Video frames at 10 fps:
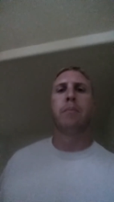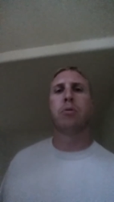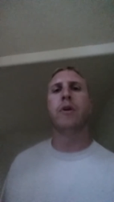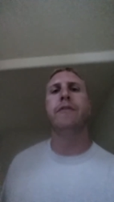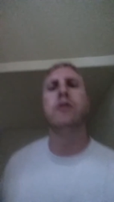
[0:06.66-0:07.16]

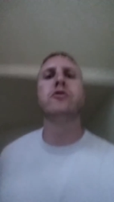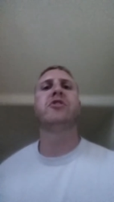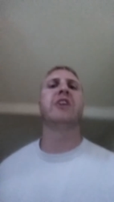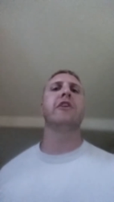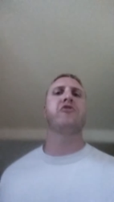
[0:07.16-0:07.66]
preview
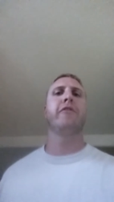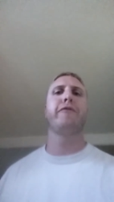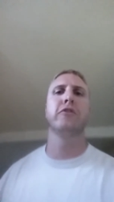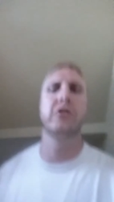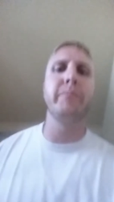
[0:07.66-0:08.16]
session
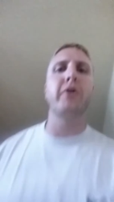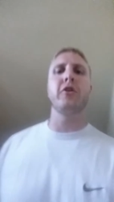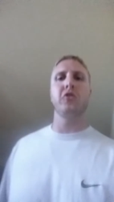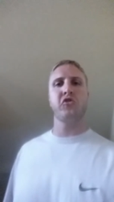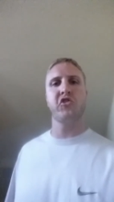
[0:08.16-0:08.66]
for
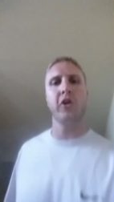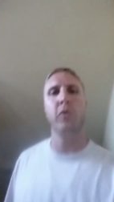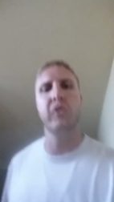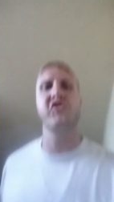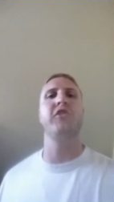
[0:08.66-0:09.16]
tomorrow's
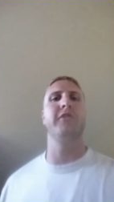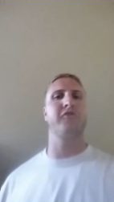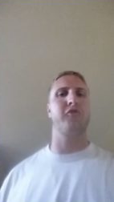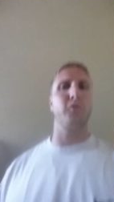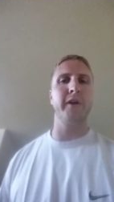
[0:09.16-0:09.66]
show with Sean
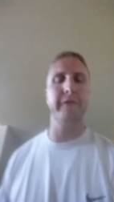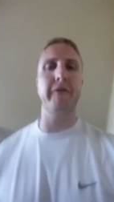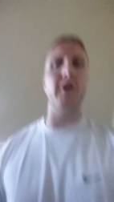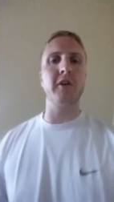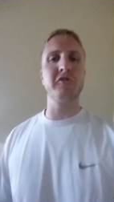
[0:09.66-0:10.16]
Sharif,
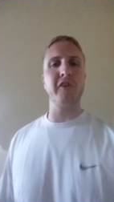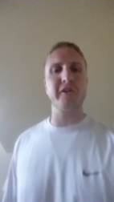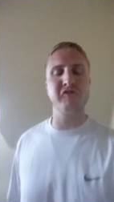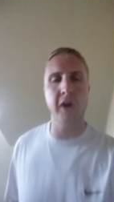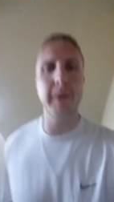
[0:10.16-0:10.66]

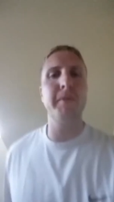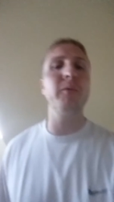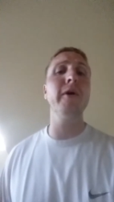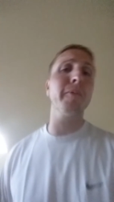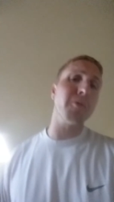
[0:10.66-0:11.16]
RJ Choppy.
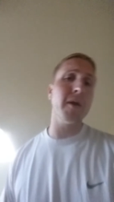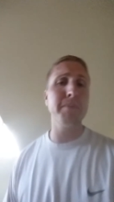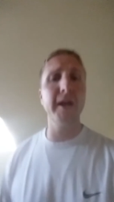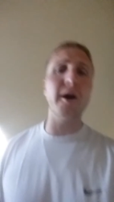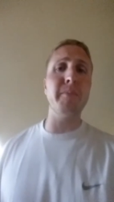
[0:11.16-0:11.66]
We were
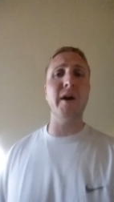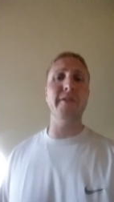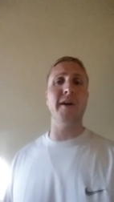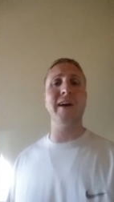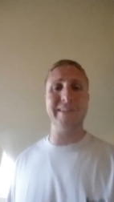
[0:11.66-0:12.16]
prepping out by
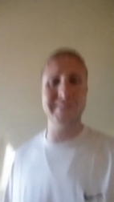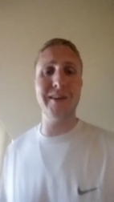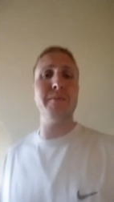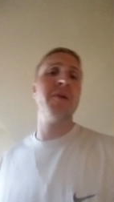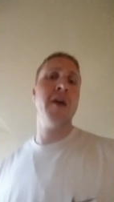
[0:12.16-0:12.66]
the hot
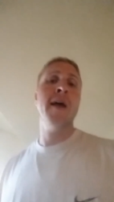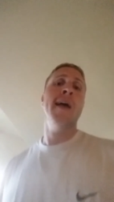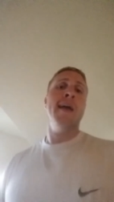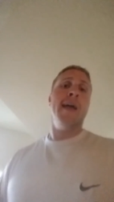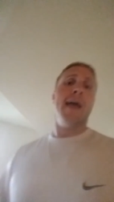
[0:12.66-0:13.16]
tub.
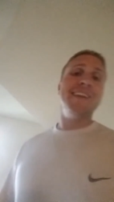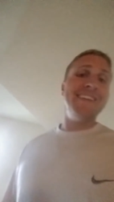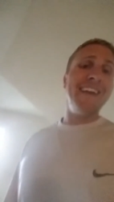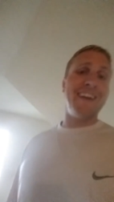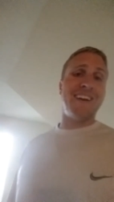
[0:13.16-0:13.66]
And
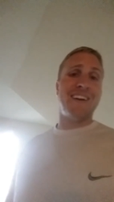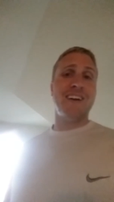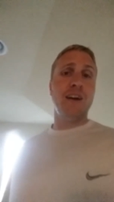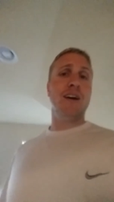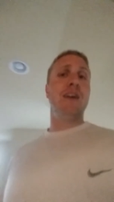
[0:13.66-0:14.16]
yeah,
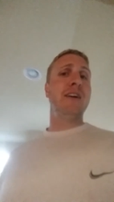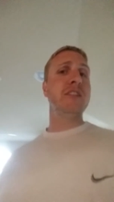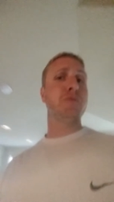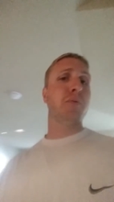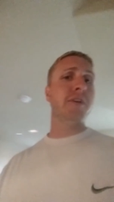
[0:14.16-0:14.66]
uh,
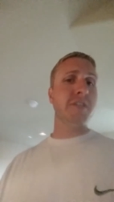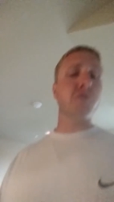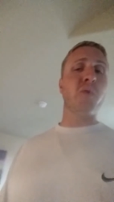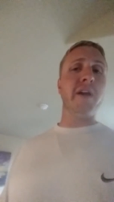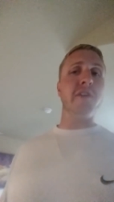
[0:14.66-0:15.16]
it's pretty
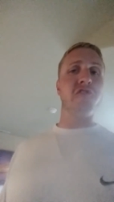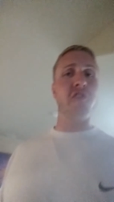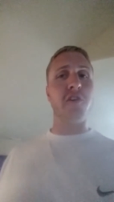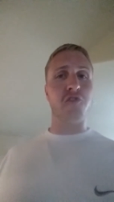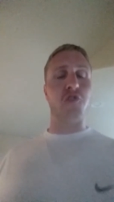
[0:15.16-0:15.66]
sweet. Sean